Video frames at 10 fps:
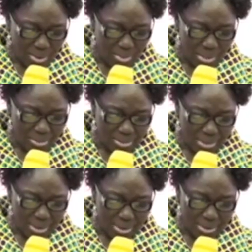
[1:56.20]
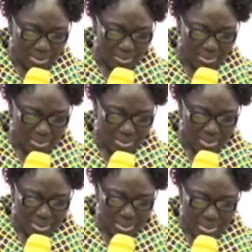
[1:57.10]
know that
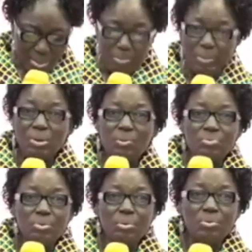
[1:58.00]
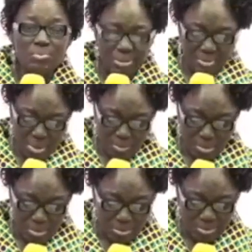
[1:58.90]
many of you, when you first came
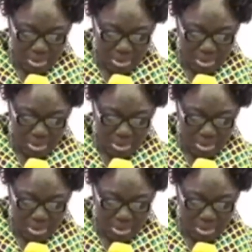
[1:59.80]
to this